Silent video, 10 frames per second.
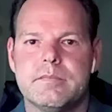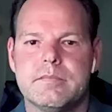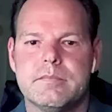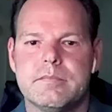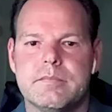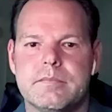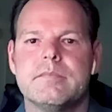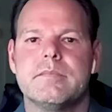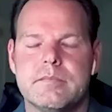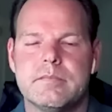
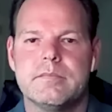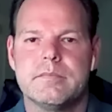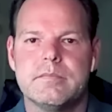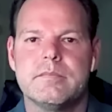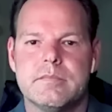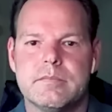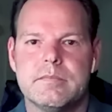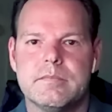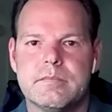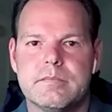
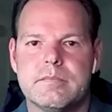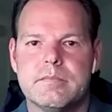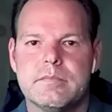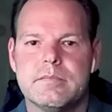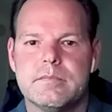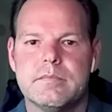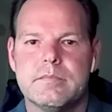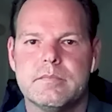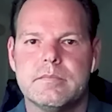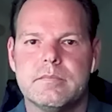
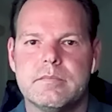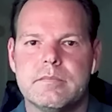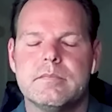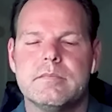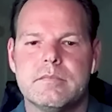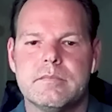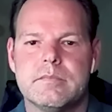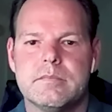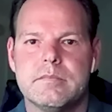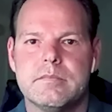
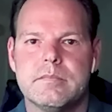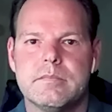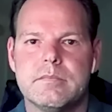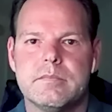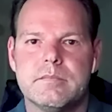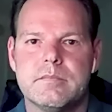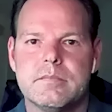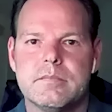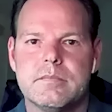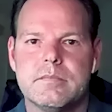
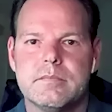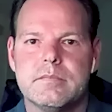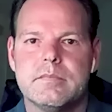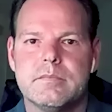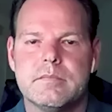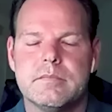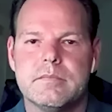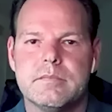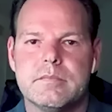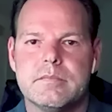
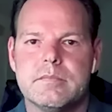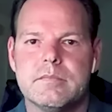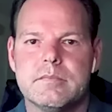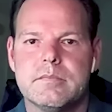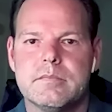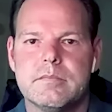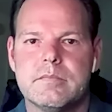[no speech]